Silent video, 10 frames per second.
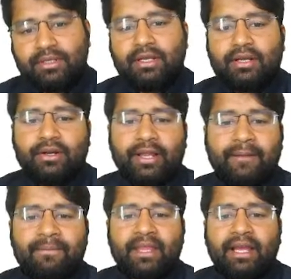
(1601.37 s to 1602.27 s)
Okay.
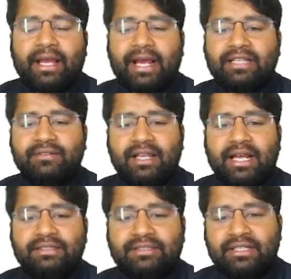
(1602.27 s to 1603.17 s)
As well
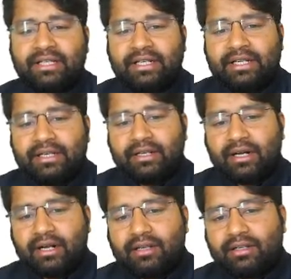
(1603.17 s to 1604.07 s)
as
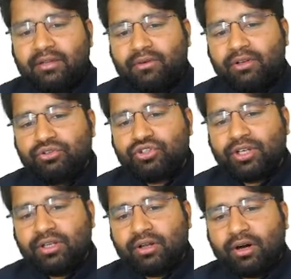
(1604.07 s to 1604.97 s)

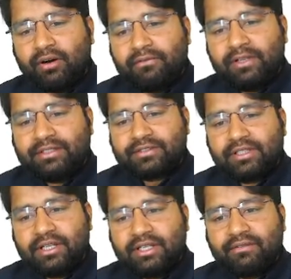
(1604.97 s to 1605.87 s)
devolution of
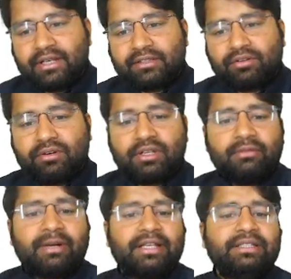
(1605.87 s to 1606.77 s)
legislative authority
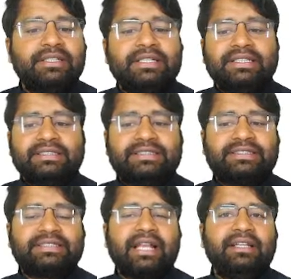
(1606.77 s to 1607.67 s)
by
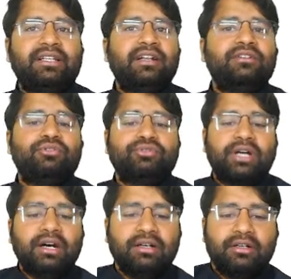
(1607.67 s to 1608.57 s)
center to
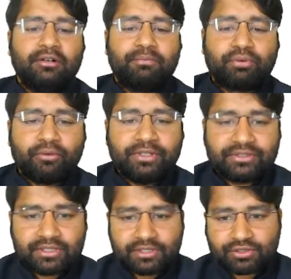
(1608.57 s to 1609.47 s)
the
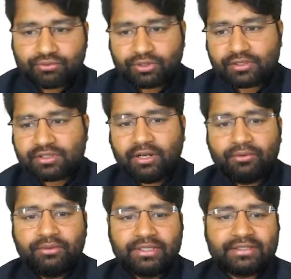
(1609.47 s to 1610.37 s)
provinces. Students,
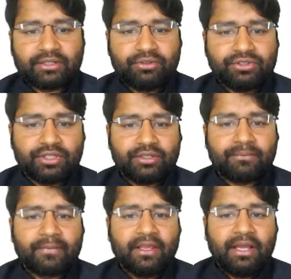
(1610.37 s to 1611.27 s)
now there's a question,
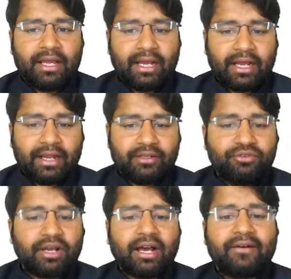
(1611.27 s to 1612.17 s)
and you
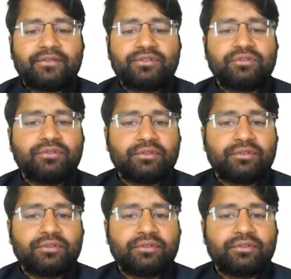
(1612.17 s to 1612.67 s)
have to